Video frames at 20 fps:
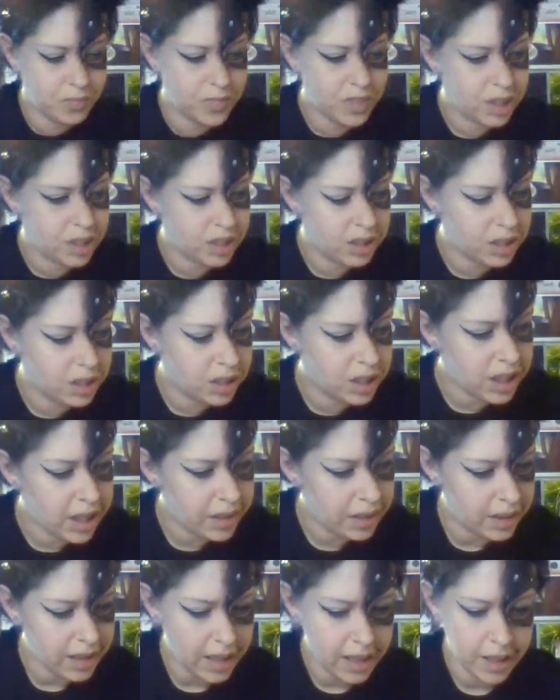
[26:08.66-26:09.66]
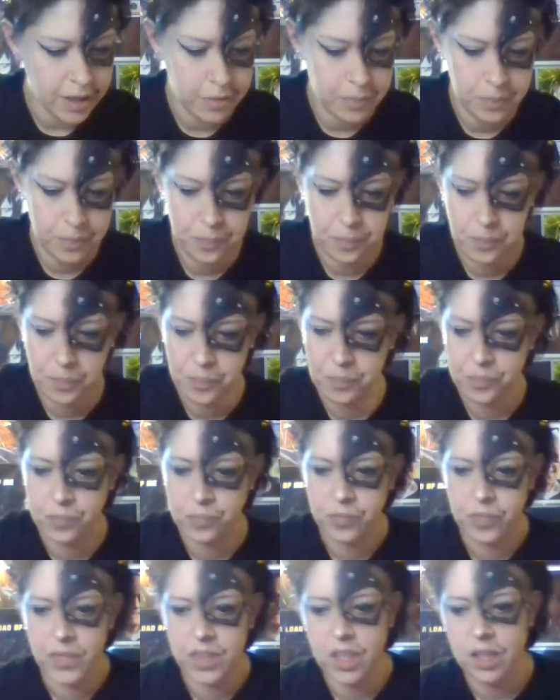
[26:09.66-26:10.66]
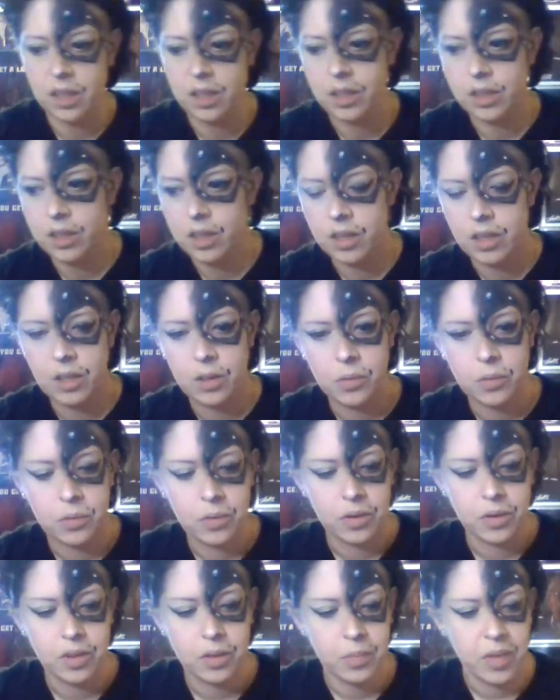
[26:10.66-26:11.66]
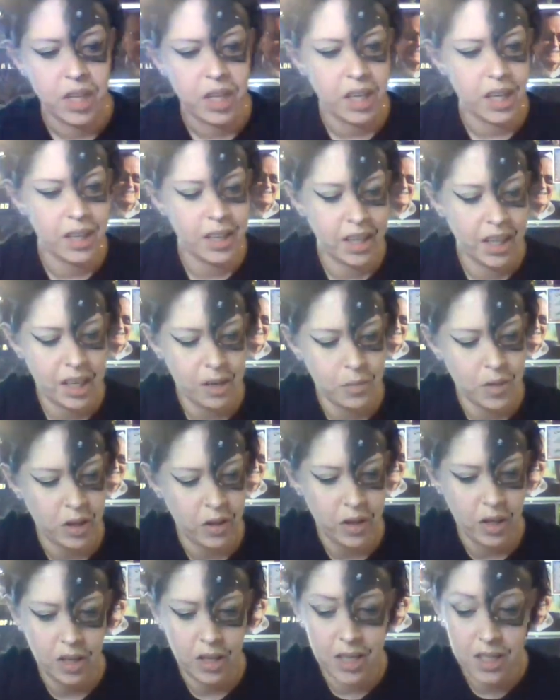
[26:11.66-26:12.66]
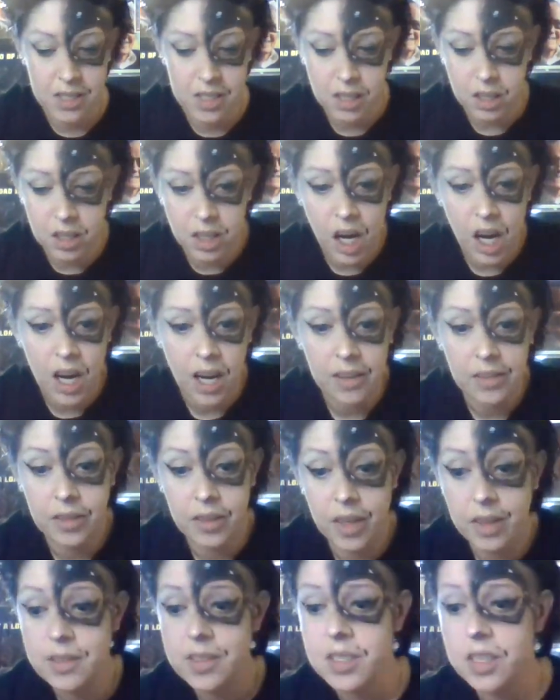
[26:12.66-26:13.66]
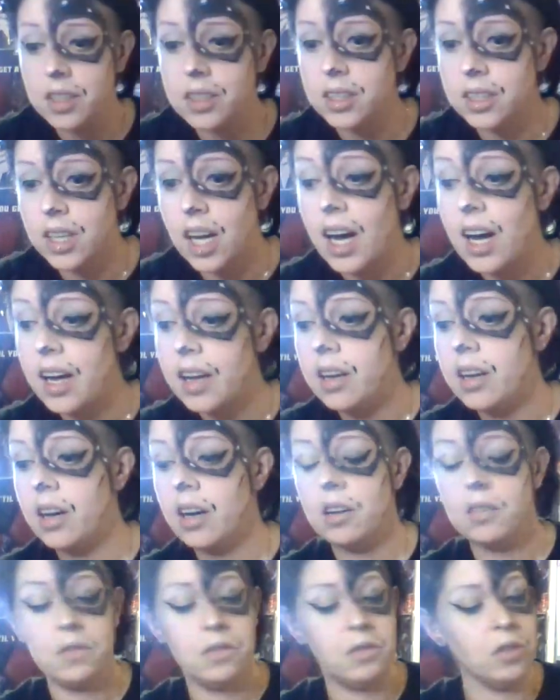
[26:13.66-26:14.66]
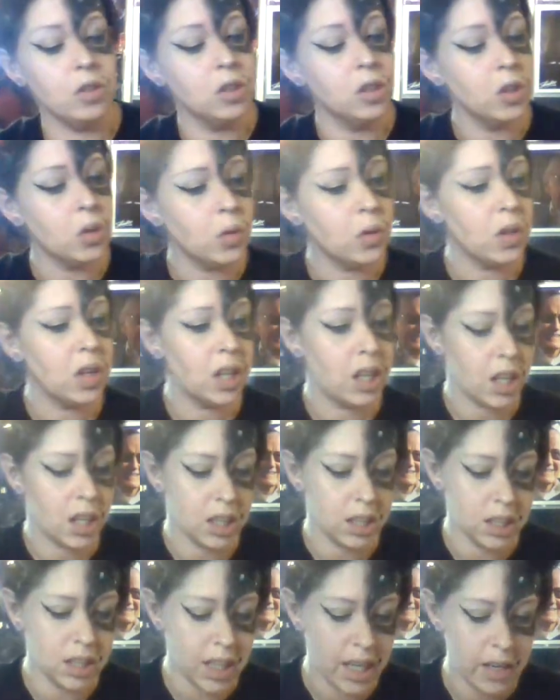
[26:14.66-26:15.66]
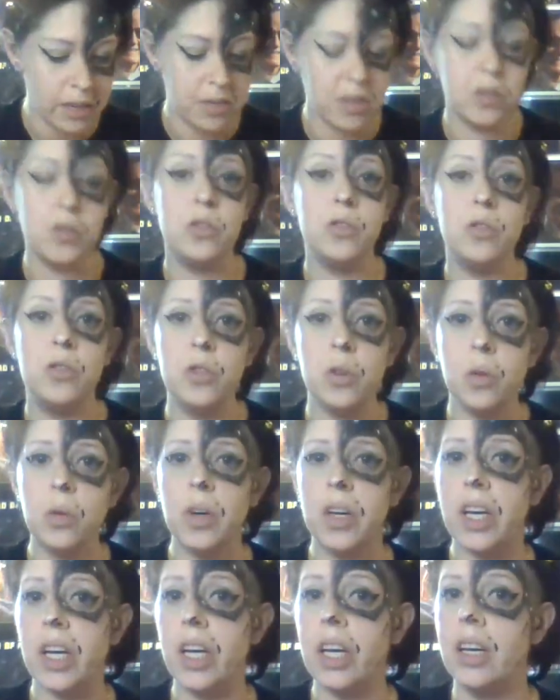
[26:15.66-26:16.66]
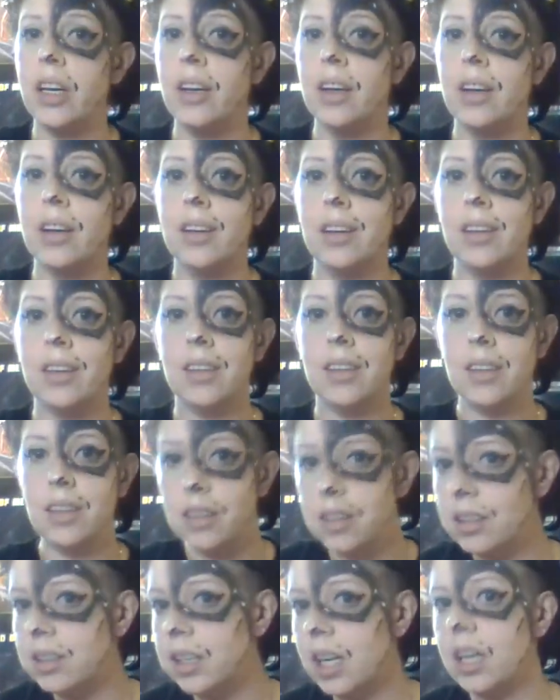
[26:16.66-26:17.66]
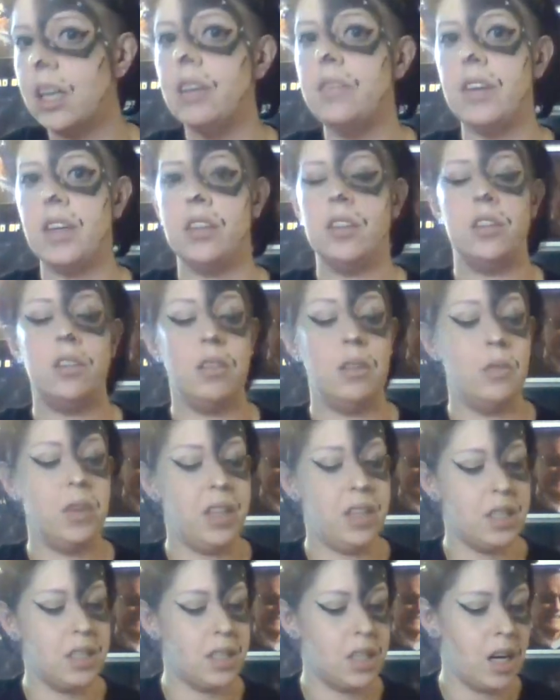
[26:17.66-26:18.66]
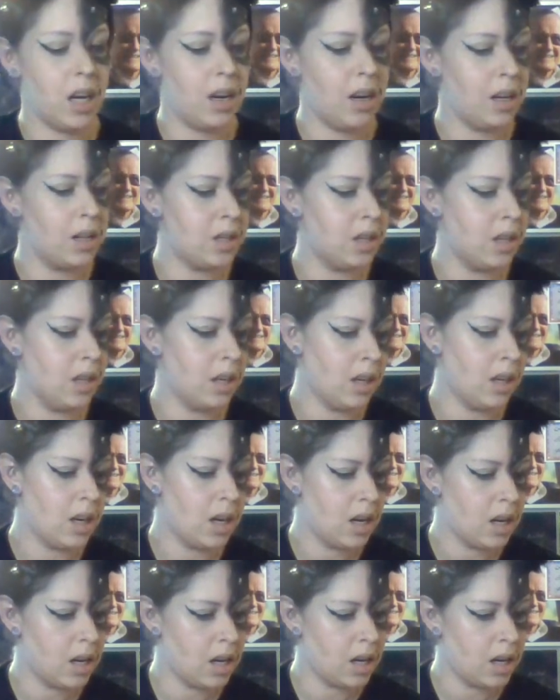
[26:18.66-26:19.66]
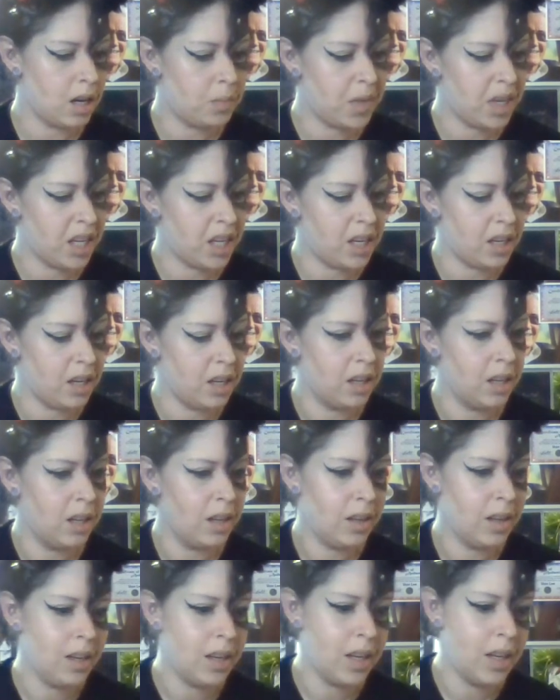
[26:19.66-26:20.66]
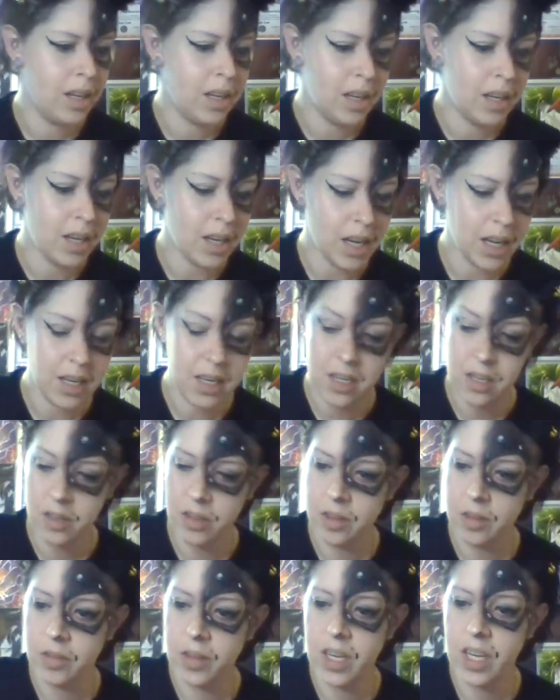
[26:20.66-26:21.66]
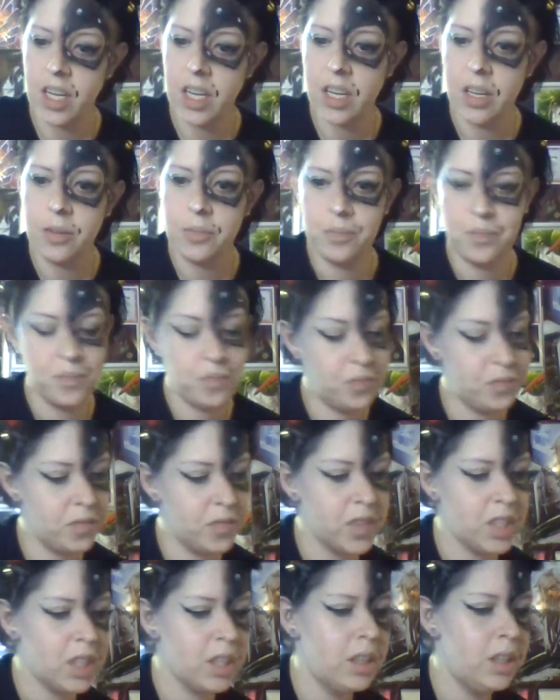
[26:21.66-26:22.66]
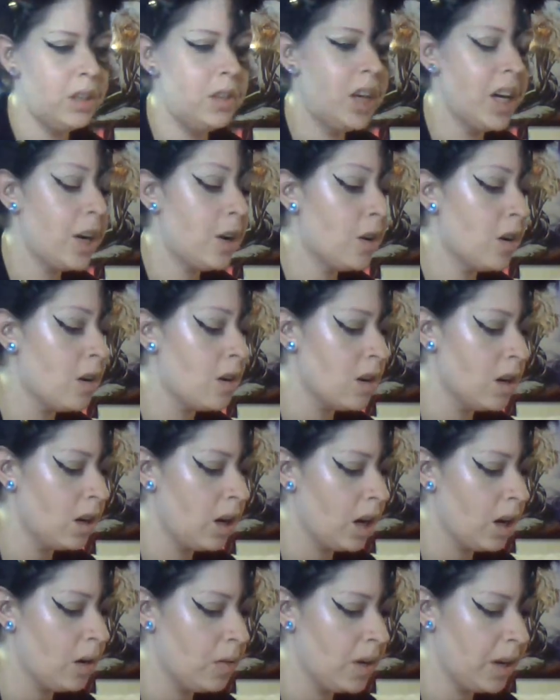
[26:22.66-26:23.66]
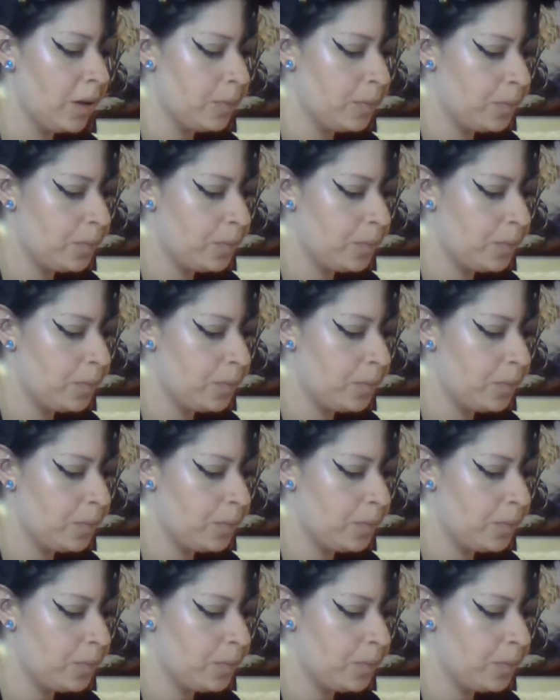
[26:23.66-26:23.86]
So you got that. I mean, and again with her, it's a lot. There's a lot of lore, a lot of story, a lot of history with this character. I mean, 93, you get her ongoing.